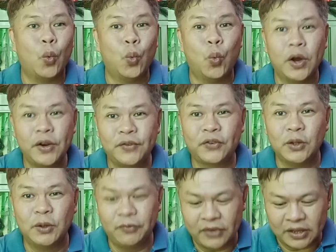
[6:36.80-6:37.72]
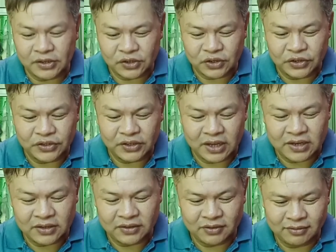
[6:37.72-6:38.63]
wonderful adventures
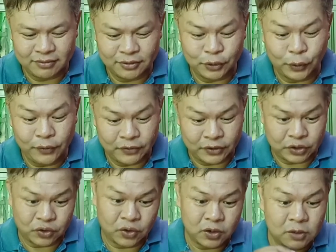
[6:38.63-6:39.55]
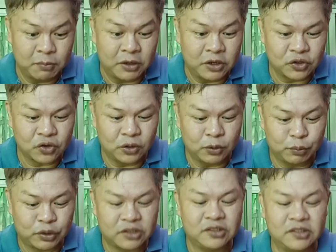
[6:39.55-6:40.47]
in sort of a three-dimensional
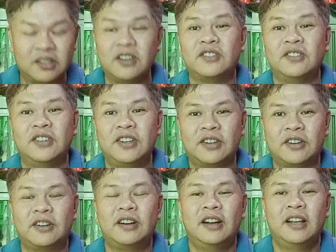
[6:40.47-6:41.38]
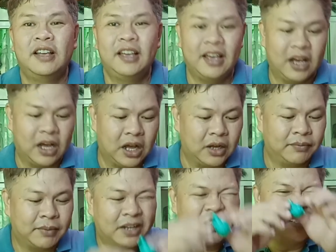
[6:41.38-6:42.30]
presentation here,
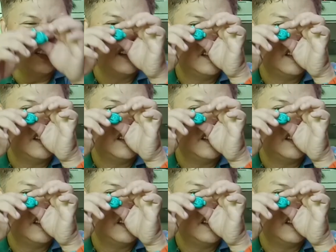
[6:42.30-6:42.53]
about his